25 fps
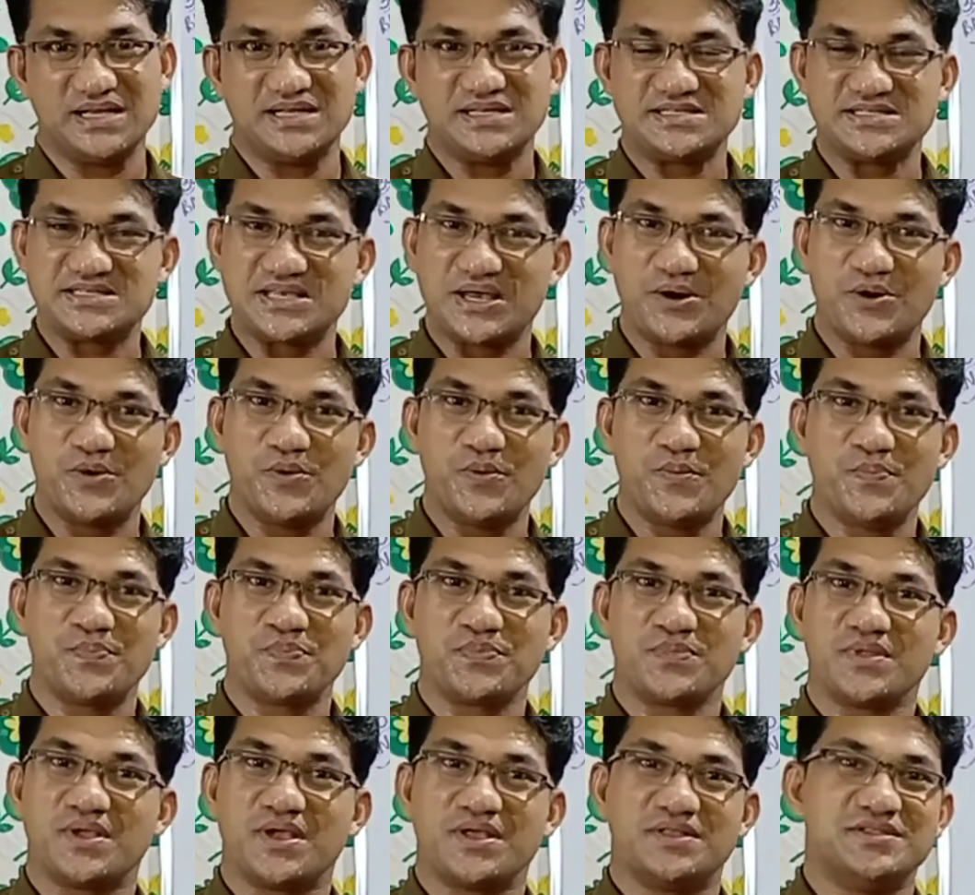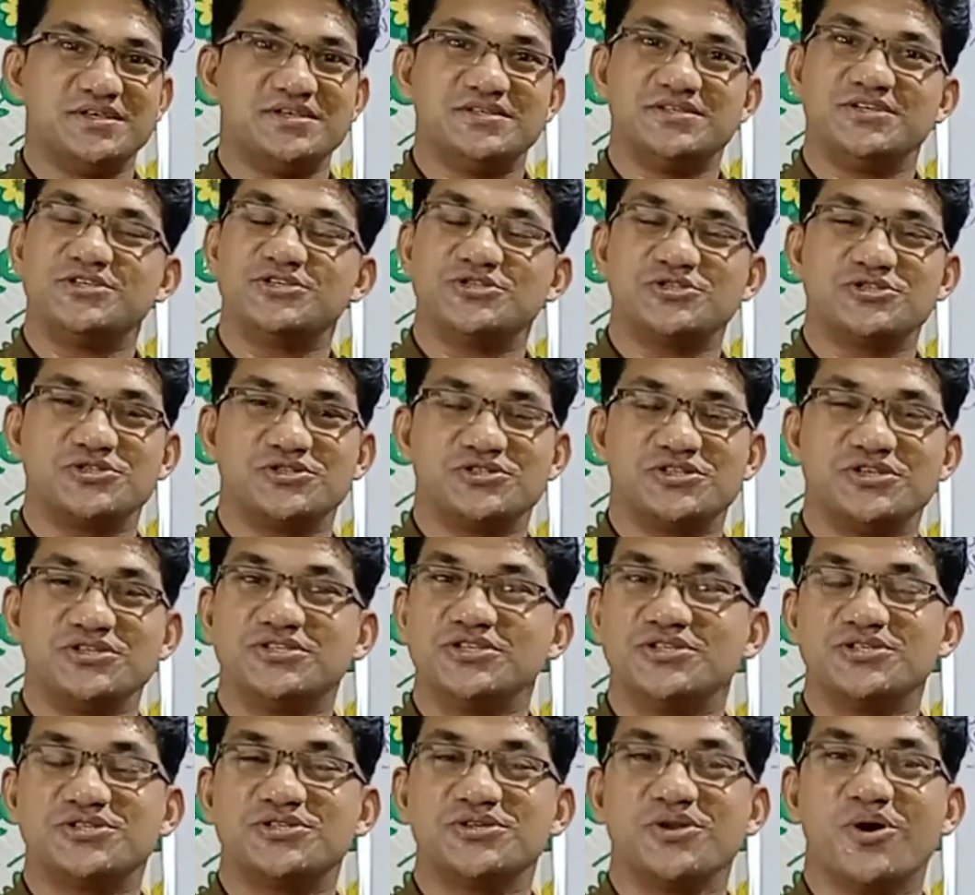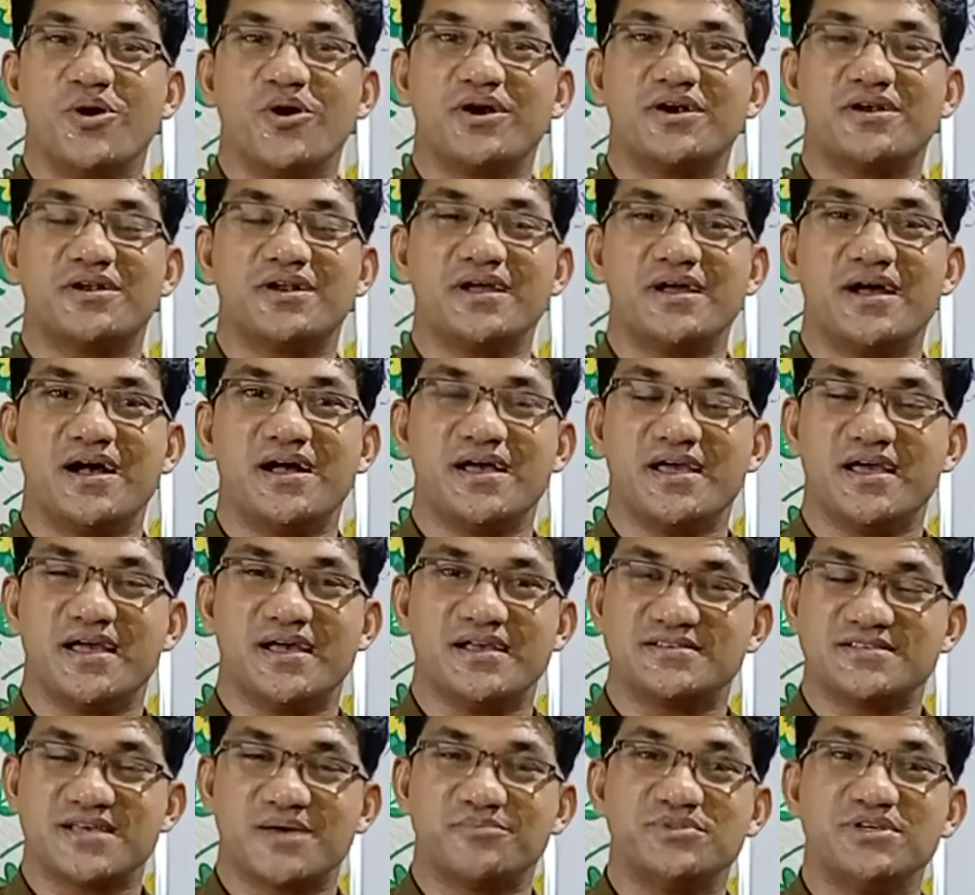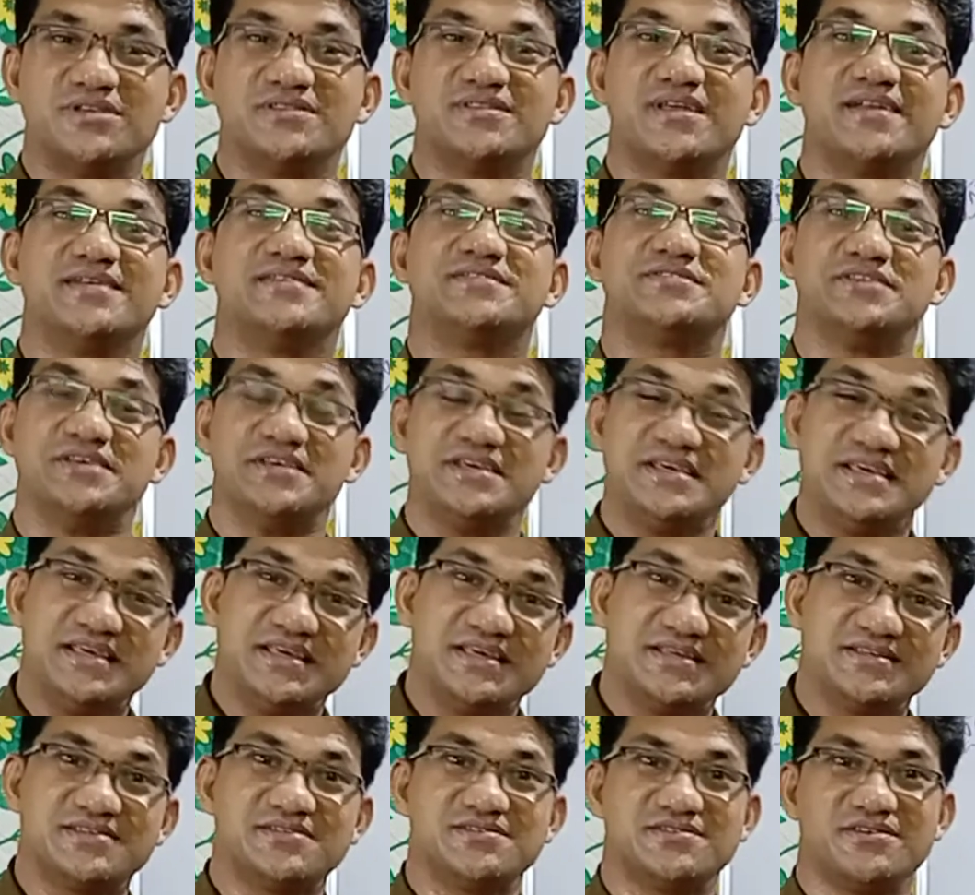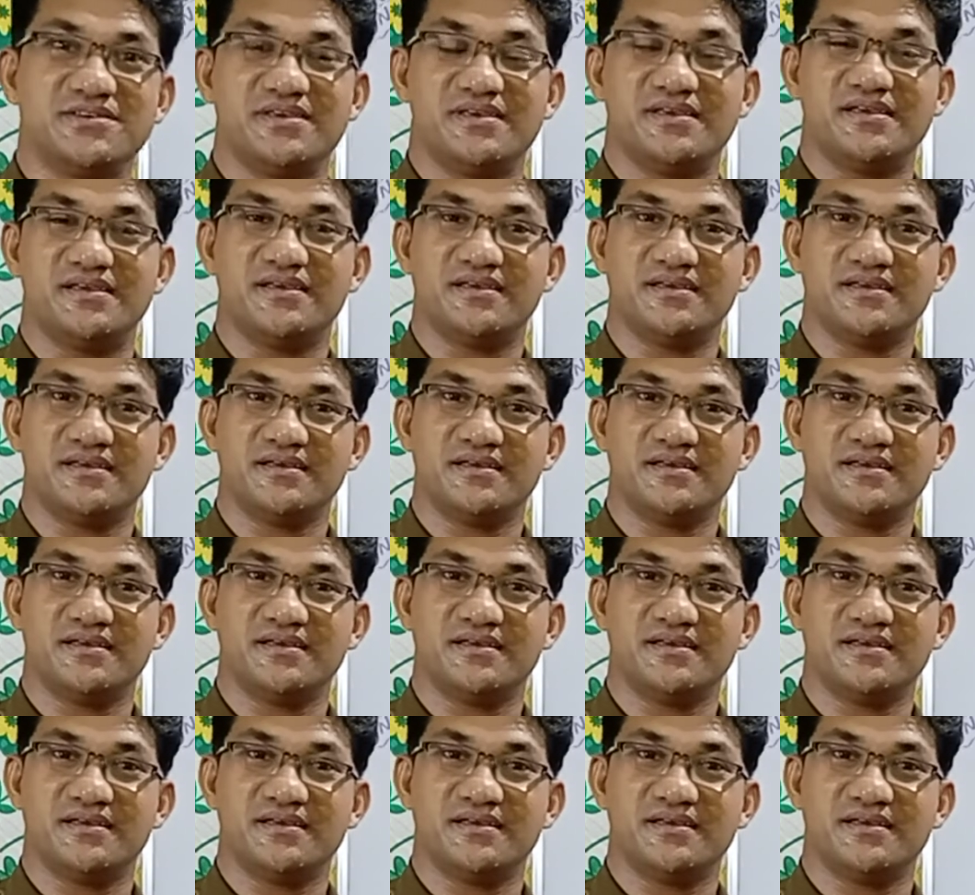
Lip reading: So this is not something that is easy,